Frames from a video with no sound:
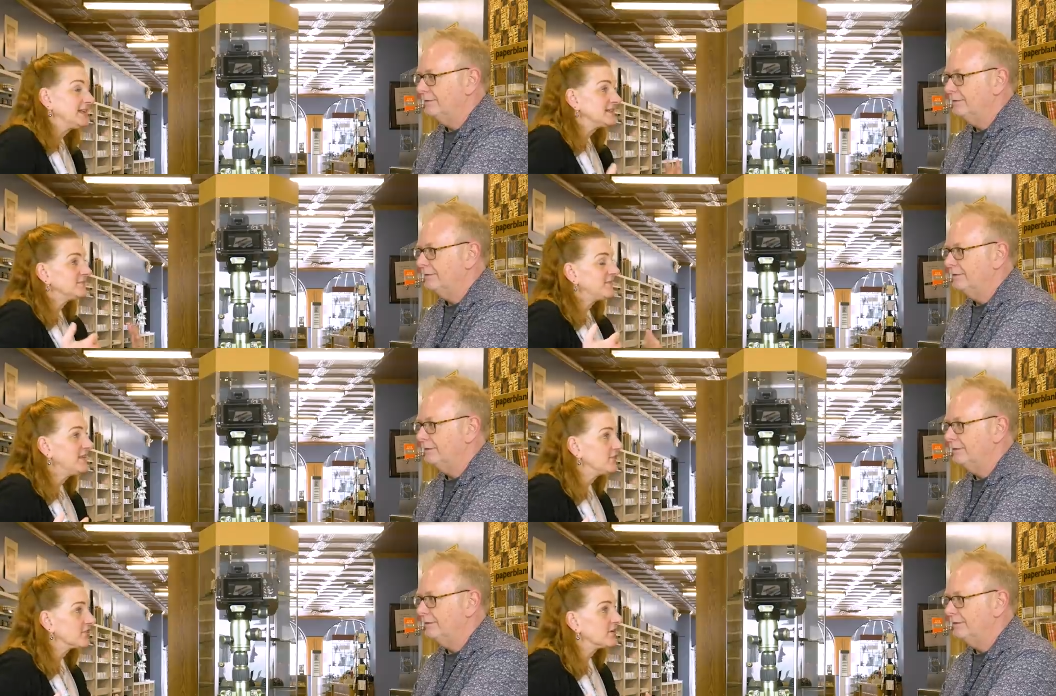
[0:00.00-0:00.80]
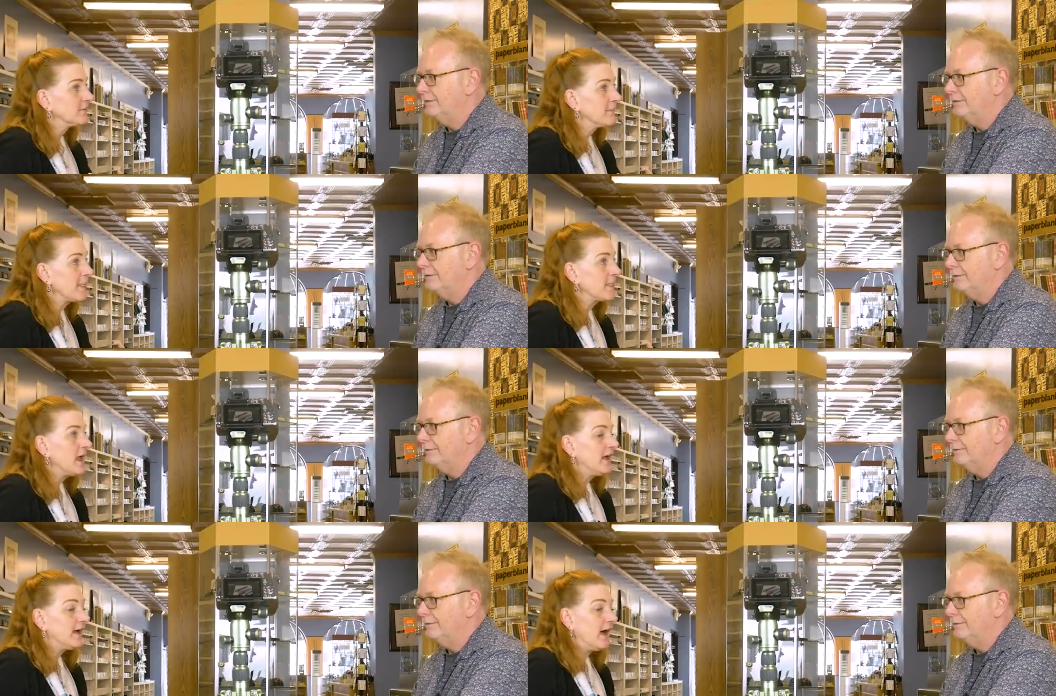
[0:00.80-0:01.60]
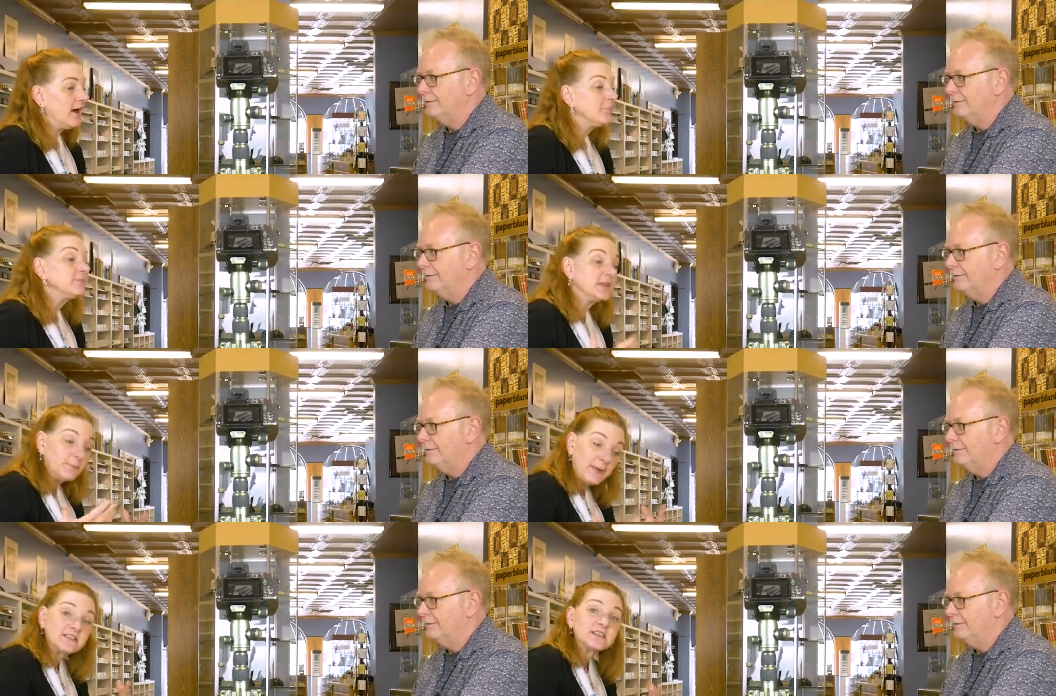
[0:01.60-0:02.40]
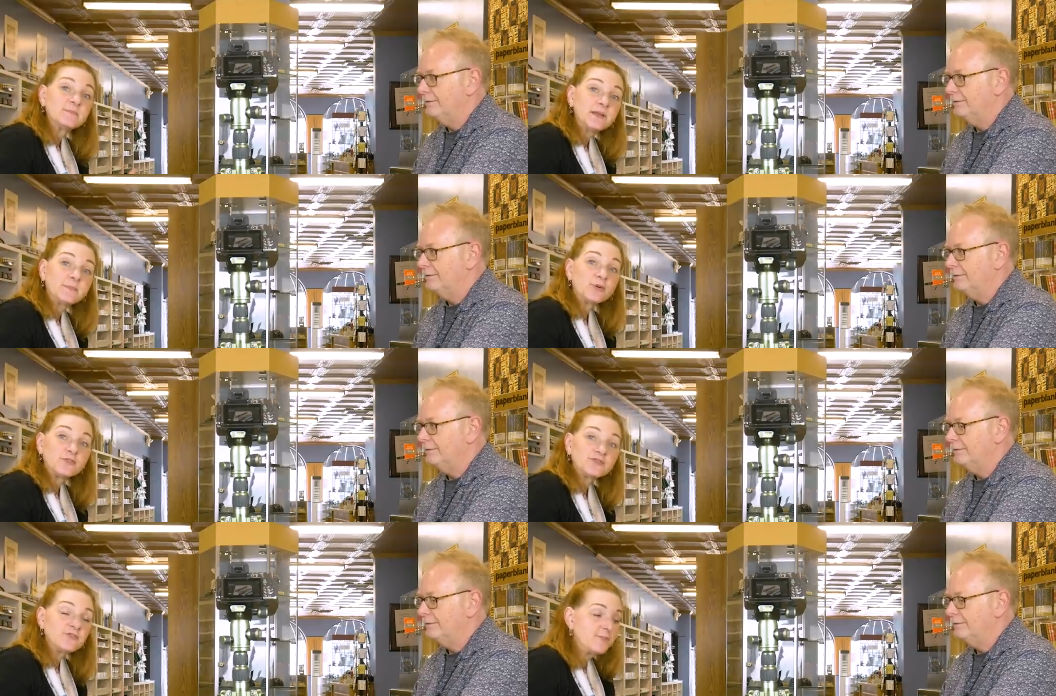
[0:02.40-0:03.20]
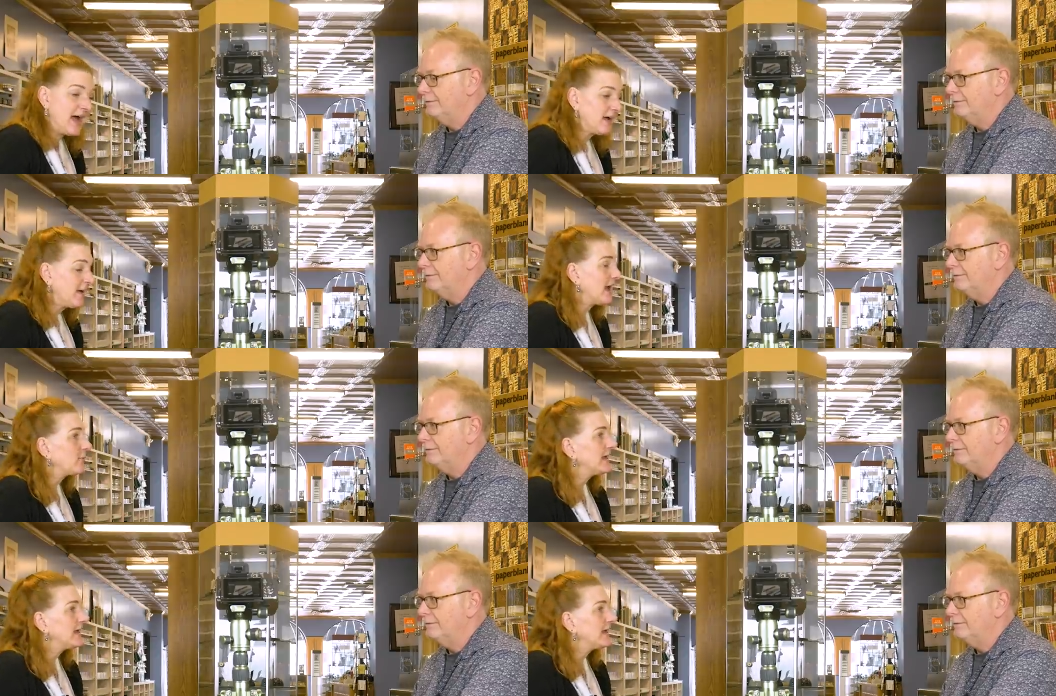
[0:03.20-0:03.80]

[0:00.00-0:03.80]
Speaker 1: and as a vendor, um, you know, back to the big purse or the backpack,